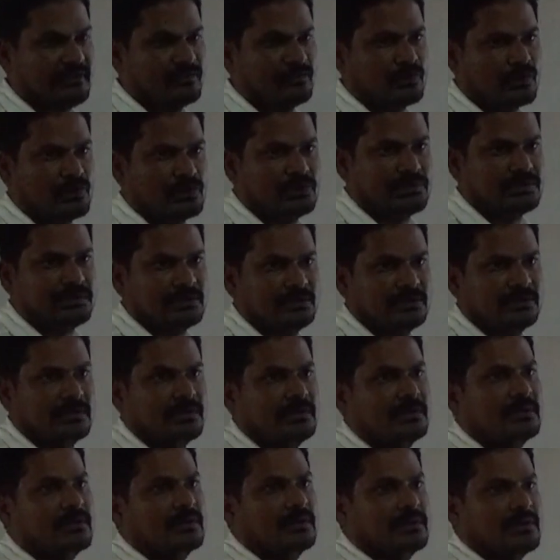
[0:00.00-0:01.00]
volt
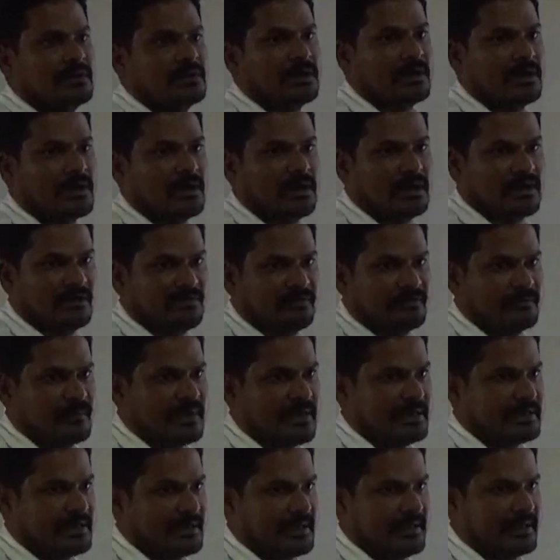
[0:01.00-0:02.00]
of
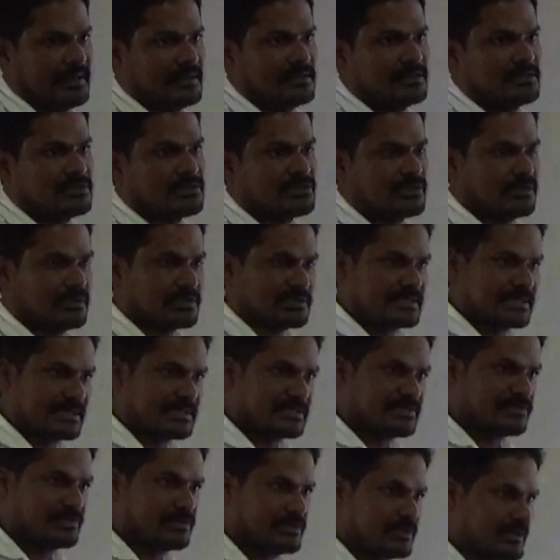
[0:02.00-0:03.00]
battery, so
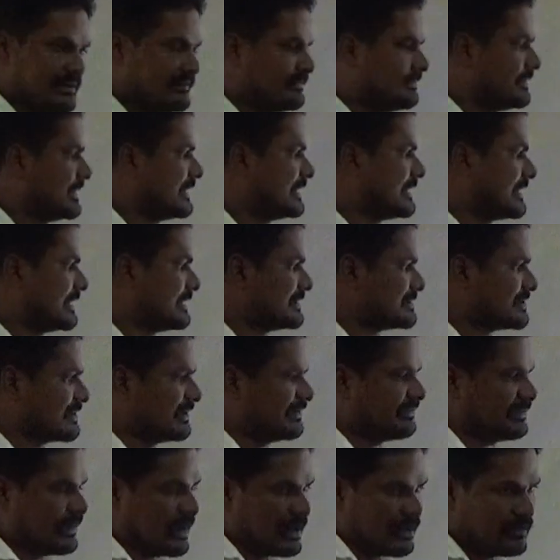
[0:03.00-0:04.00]
6 volt of battery, so
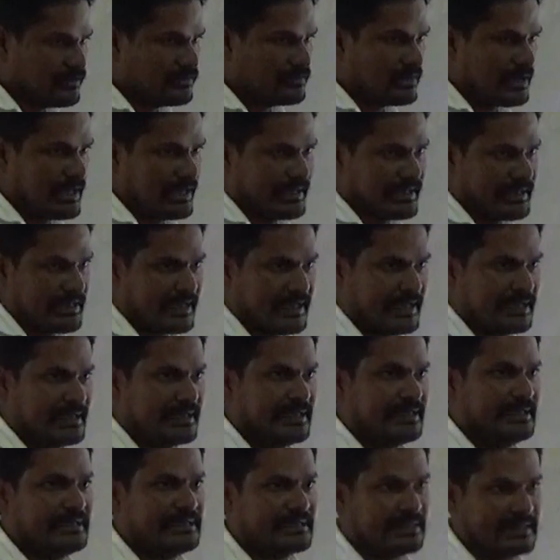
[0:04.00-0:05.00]
if how I
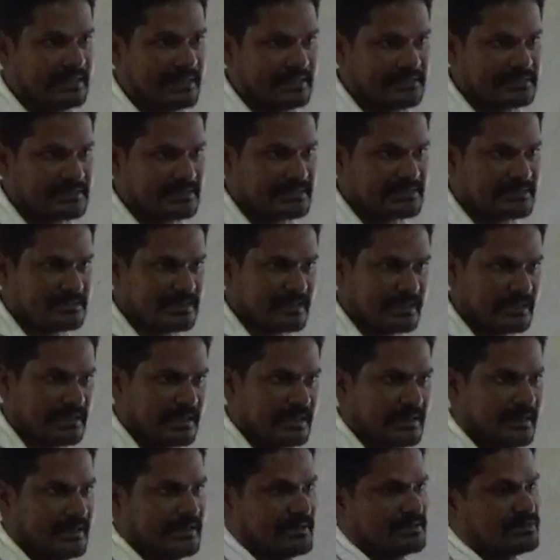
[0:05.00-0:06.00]
can increases the
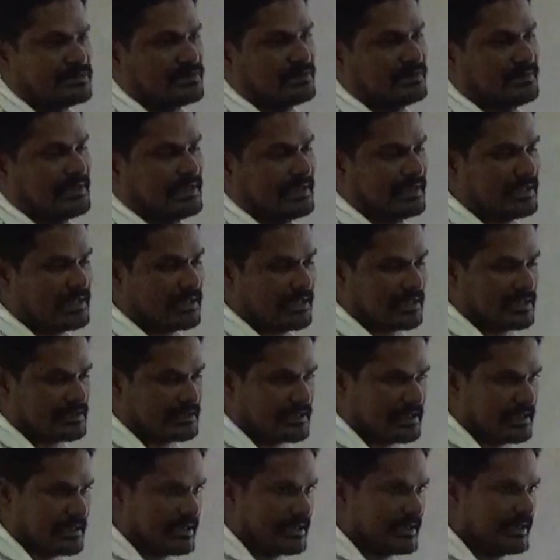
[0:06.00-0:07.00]
current, so here
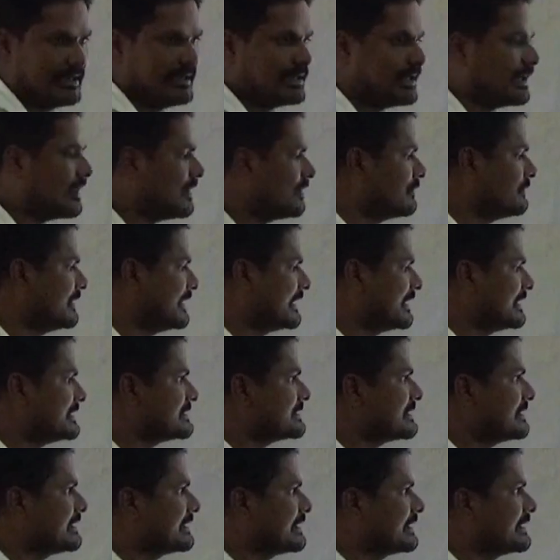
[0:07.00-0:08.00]
the current how it
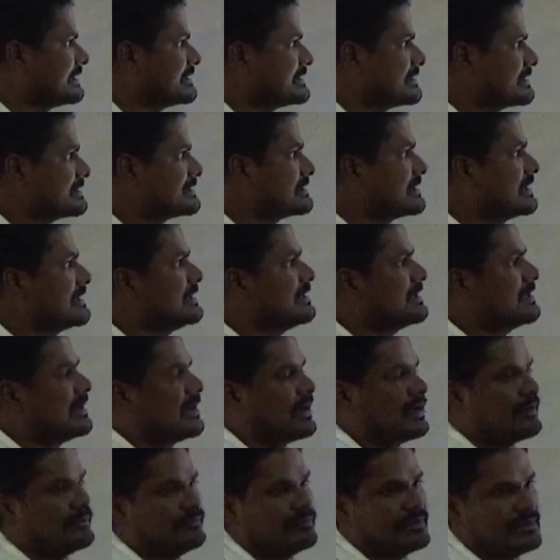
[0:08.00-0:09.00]
is increases,
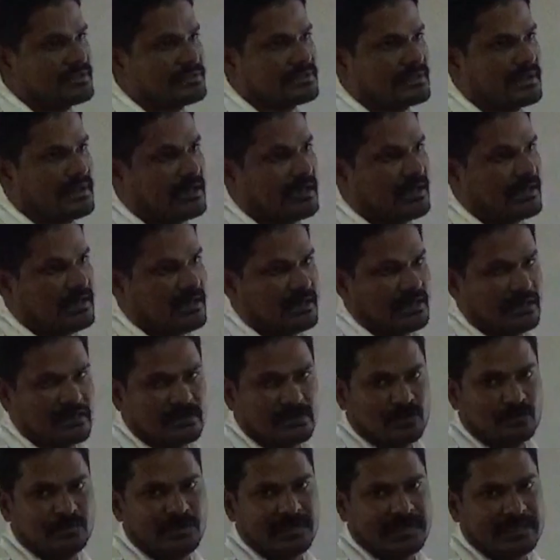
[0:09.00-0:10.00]

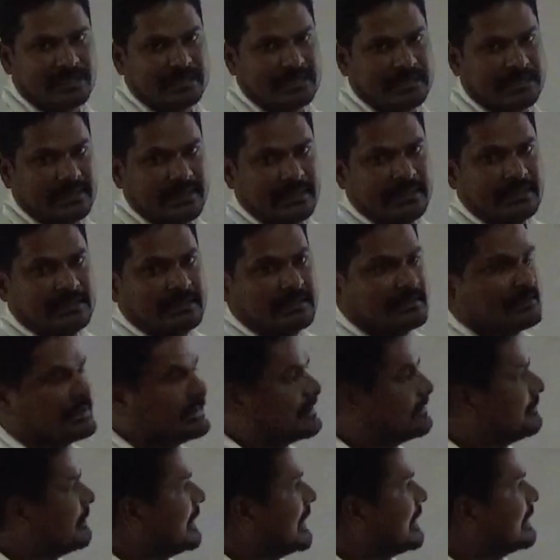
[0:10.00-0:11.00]
automatically
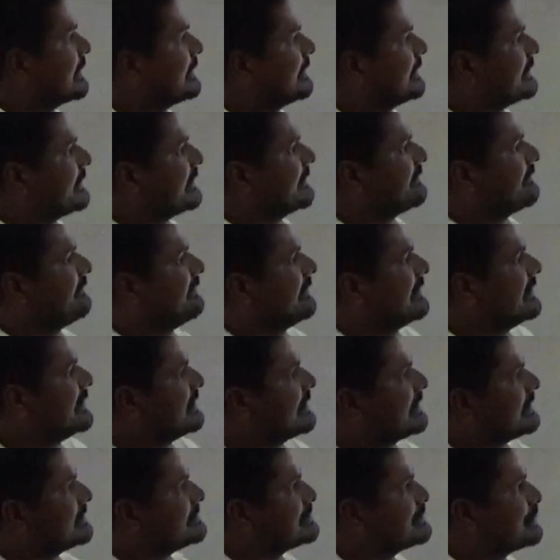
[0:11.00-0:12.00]
the magnetic
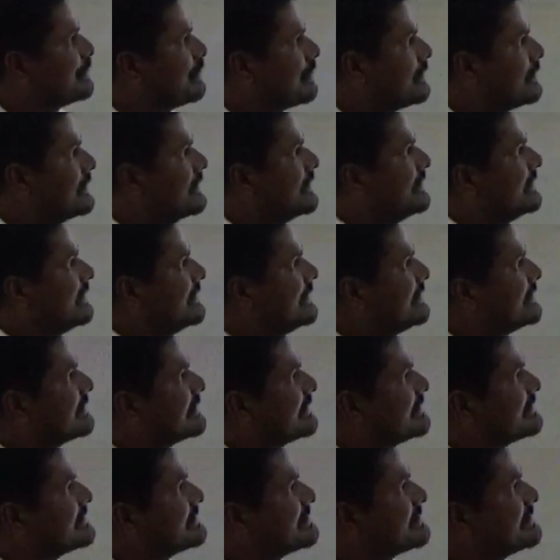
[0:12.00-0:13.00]
field also
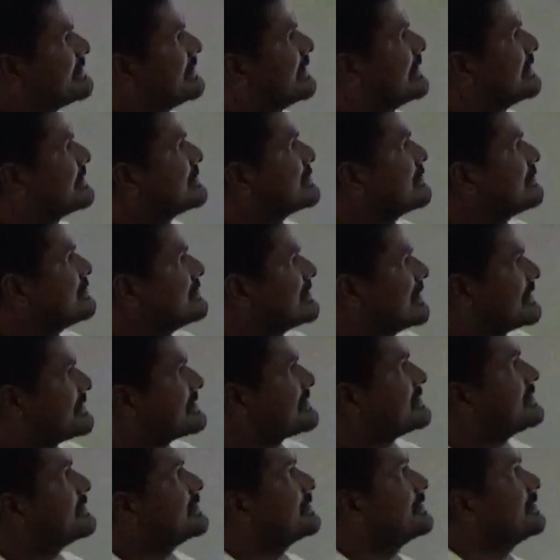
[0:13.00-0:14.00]
increases here. So just